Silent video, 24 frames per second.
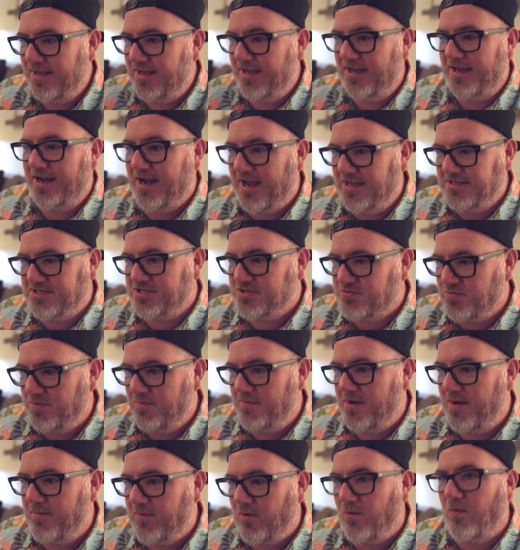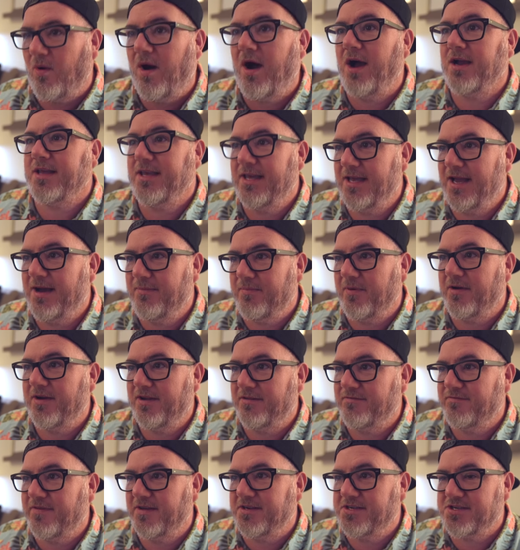And I just remember walking up on
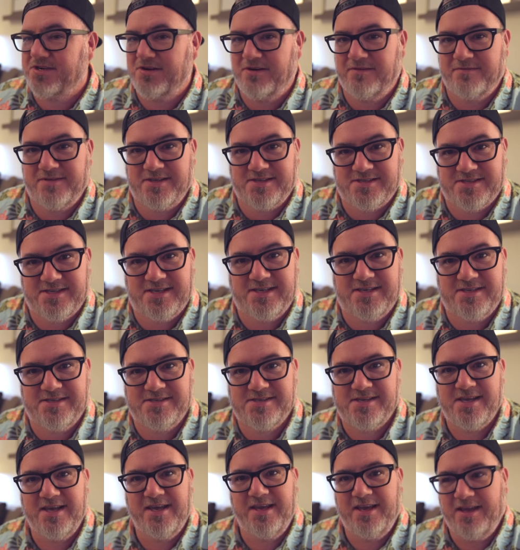Adventure of the Seas